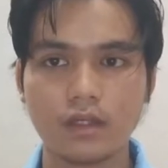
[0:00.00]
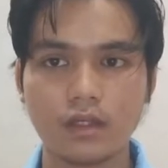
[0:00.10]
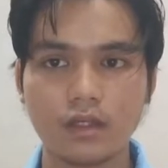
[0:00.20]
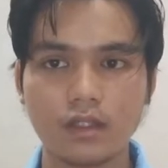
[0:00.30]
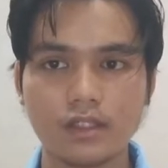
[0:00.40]

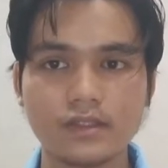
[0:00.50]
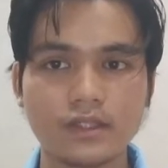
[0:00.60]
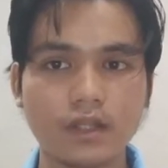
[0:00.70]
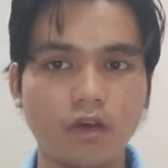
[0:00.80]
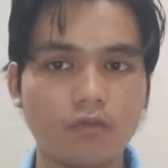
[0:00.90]

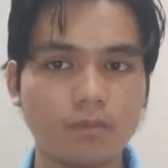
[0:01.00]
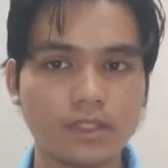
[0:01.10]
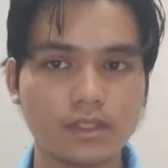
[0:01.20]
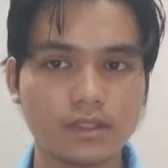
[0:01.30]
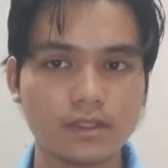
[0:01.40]
instead of
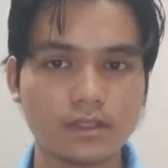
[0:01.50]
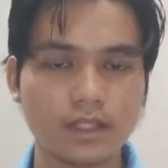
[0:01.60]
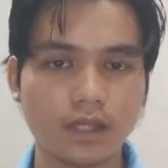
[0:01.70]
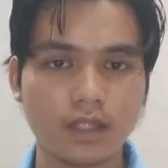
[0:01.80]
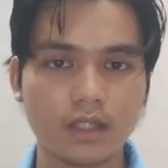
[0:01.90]
purchasing
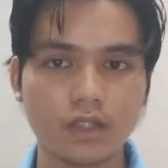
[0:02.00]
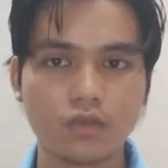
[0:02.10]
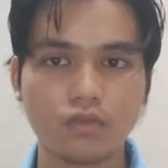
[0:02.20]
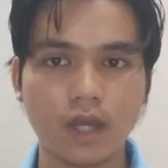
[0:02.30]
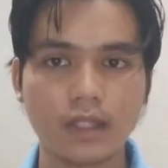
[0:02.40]
a new
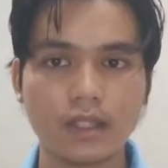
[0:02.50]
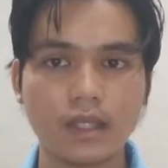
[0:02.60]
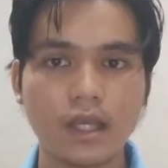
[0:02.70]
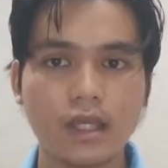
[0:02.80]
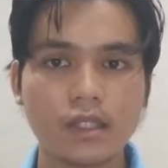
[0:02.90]
one
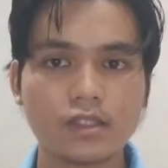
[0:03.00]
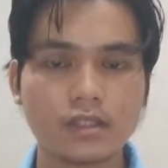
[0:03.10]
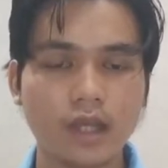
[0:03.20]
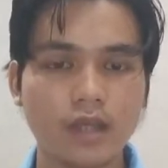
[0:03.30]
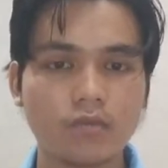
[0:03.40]
each
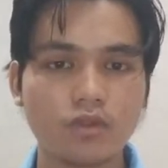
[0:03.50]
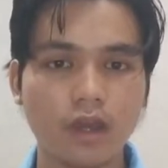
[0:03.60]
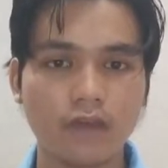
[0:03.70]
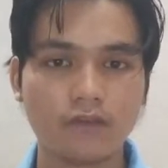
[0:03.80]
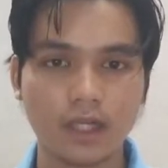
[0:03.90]
time you have a leak.